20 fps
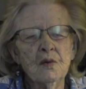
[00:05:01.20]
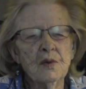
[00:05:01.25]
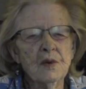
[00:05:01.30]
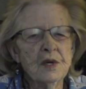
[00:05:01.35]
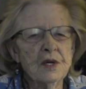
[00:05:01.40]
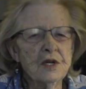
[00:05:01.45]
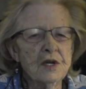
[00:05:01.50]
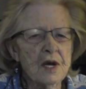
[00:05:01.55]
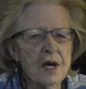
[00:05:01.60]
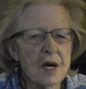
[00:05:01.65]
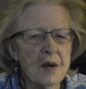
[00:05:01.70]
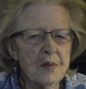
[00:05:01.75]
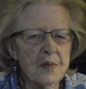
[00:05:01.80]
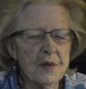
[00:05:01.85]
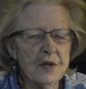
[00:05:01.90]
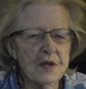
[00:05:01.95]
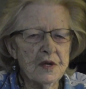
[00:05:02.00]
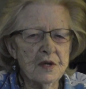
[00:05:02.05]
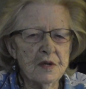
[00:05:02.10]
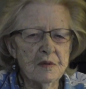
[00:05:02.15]
which
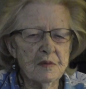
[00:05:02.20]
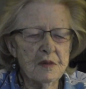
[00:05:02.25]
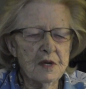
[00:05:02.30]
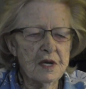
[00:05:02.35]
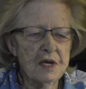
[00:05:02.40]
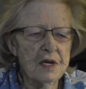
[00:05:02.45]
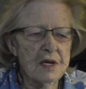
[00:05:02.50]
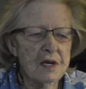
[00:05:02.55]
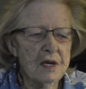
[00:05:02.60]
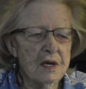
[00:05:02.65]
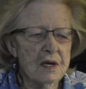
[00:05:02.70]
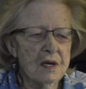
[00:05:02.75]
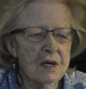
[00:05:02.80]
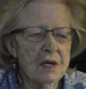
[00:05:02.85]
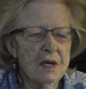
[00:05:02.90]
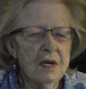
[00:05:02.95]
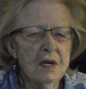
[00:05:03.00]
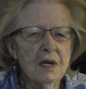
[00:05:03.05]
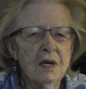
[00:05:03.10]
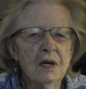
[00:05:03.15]
happened to be
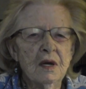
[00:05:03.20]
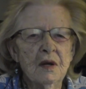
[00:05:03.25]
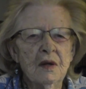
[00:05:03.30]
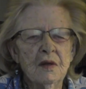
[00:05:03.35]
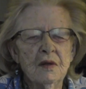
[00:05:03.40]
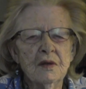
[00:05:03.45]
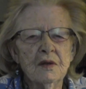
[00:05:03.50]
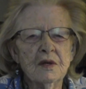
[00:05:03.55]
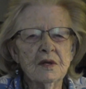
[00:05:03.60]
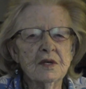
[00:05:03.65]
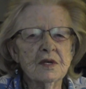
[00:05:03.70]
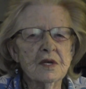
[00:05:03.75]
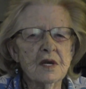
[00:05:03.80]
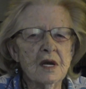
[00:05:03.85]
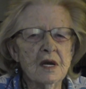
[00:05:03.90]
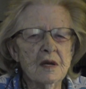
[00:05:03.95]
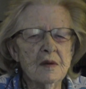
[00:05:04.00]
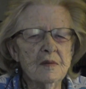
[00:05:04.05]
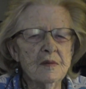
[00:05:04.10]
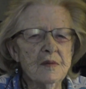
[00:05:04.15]
the
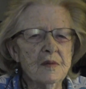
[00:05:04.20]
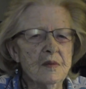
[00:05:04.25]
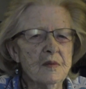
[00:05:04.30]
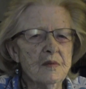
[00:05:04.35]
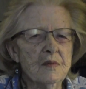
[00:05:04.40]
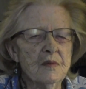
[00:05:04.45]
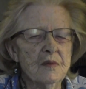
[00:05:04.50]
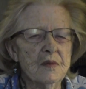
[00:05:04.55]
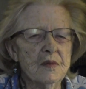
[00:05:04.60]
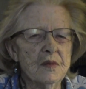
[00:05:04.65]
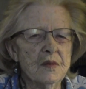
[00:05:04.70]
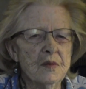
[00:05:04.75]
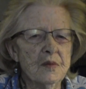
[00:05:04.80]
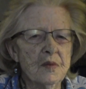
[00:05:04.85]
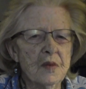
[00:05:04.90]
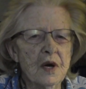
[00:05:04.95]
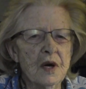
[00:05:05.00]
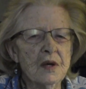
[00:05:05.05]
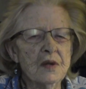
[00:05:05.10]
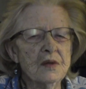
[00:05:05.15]
same
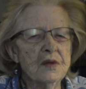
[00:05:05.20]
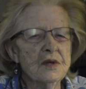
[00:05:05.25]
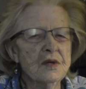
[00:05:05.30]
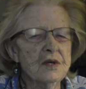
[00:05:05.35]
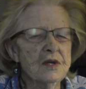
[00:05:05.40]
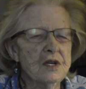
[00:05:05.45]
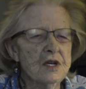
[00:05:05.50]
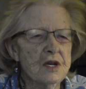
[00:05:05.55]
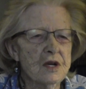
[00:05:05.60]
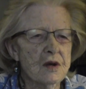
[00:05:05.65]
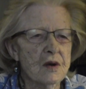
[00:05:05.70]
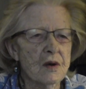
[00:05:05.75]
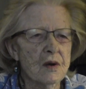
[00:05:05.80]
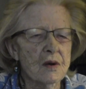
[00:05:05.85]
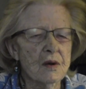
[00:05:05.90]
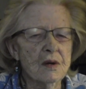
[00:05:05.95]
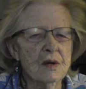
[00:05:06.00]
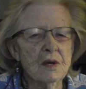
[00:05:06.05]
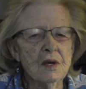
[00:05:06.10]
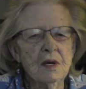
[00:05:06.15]
month and
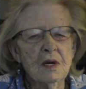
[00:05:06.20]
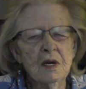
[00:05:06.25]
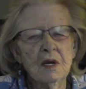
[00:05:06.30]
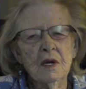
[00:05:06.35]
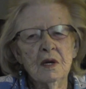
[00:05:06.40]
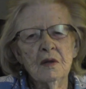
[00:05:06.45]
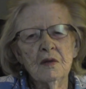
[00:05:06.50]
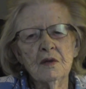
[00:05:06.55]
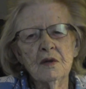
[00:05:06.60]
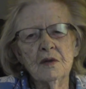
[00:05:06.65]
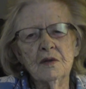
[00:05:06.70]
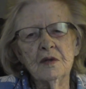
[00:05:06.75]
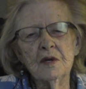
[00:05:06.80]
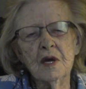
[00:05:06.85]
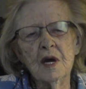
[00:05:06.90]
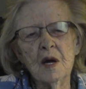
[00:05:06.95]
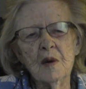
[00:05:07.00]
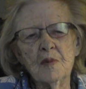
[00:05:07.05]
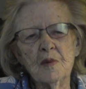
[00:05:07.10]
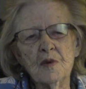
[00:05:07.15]
year that
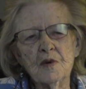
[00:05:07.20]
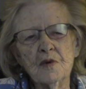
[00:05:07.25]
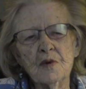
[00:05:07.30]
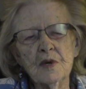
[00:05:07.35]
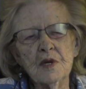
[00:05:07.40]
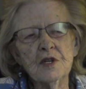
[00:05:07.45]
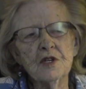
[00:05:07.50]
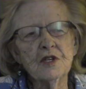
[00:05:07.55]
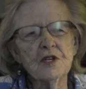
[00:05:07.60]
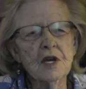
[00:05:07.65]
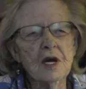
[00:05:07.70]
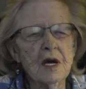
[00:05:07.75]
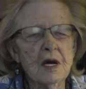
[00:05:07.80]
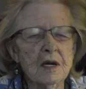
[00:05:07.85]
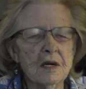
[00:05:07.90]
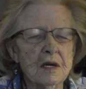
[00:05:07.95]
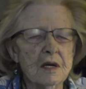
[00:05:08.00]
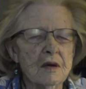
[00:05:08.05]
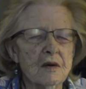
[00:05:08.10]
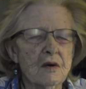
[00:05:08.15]
the Apple Tree
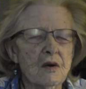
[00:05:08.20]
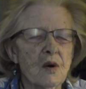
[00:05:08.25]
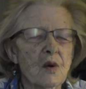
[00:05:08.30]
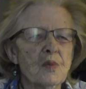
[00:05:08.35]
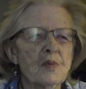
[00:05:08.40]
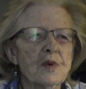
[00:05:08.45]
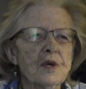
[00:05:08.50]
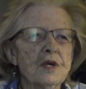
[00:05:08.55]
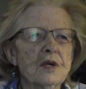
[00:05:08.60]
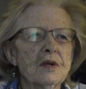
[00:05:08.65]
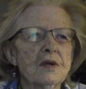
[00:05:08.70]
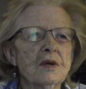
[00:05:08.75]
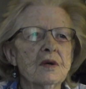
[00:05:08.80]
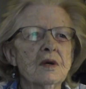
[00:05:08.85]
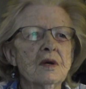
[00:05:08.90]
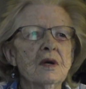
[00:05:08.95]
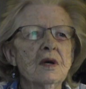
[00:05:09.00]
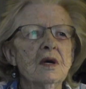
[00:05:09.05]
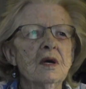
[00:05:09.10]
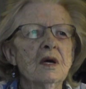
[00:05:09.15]
Shanty opened
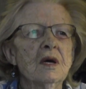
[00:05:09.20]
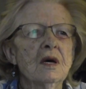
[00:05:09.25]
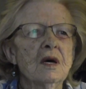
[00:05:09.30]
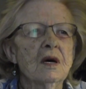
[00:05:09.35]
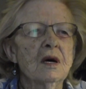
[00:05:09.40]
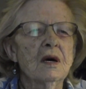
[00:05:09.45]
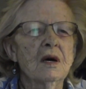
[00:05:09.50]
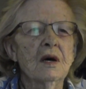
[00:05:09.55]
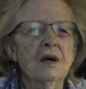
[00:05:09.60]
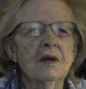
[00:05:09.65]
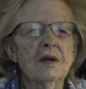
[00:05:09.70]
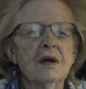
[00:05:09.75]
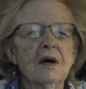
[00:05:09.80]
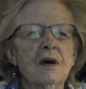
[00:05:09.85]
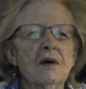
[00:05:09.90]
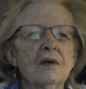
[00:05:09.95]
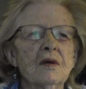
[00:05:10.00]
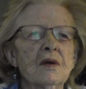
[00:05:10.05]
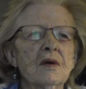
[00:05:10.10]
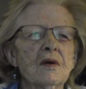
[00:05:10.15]

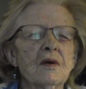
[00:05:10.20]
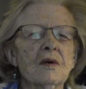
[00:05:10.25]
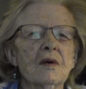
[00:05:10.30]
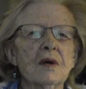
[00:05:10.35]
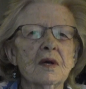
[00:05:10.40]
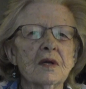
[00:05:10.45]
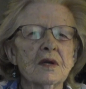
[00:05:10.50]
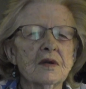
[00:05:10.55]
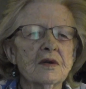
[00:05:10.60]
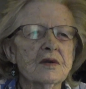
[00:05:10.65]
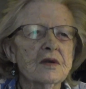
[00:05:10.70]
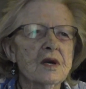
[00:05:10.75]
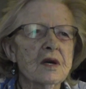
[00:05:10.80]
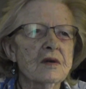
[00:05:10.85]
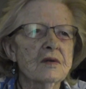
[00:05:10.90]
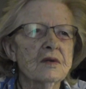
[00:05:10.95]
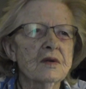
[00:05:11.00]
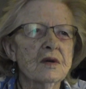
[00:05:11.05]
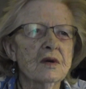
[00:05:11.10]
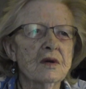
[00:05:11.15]
down here at
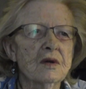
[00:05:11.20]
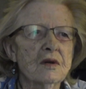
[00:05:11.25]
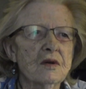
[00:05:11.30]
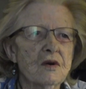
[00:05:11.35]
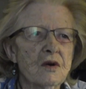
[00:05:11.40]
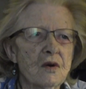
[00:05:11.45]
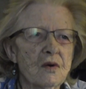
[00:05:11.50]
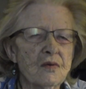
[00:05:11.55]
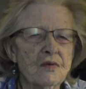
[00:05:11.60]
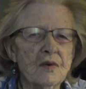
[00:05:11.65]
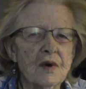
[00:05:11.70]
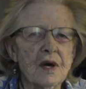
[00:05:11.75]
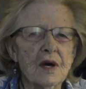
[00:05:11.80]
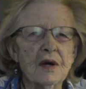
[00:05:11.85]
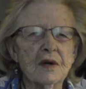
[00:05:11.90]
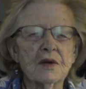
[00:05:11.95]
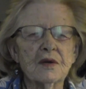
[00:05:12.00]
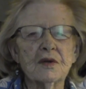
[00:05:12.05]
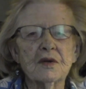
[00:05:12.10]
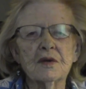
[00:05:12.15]
Exanthia and
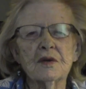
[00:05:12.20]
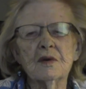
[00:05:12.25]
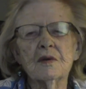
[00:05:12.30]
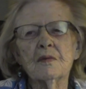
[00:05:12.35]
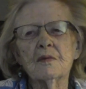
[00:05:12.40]
Colfax.